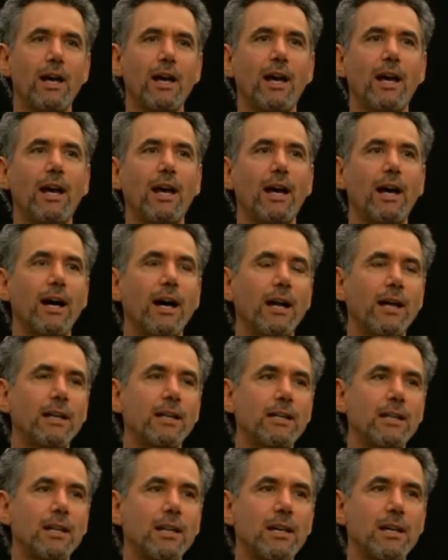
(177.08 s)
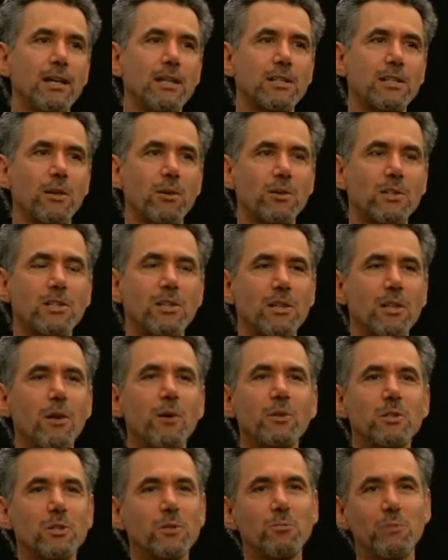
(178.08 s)
And so to
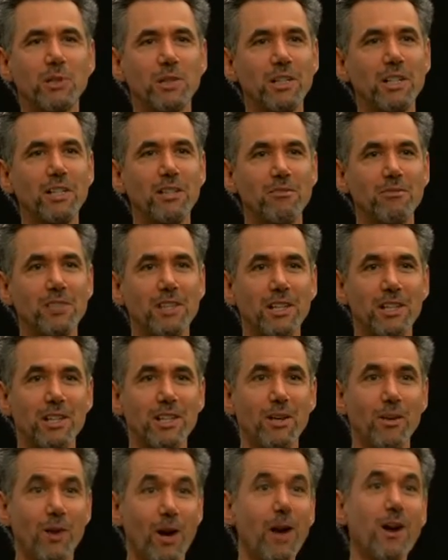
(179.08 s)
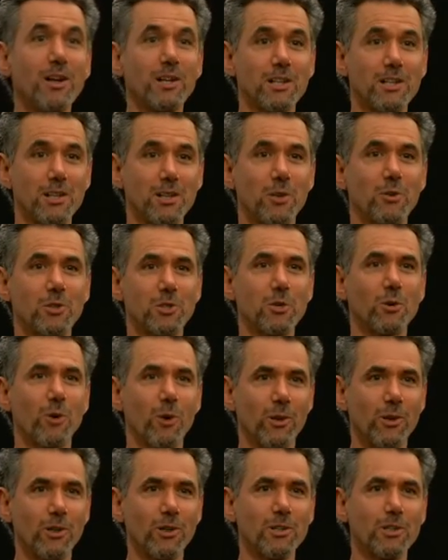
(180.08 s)
those who believe that there aren't those
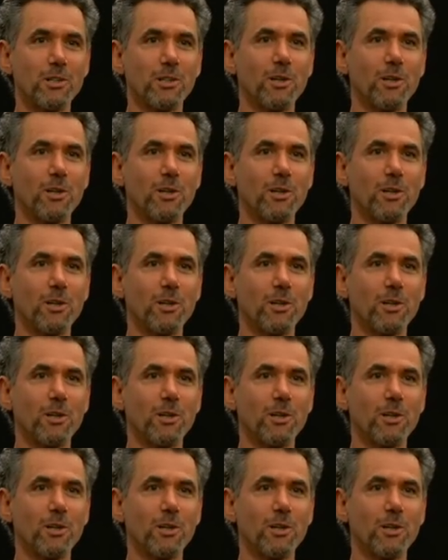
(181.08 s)
orders,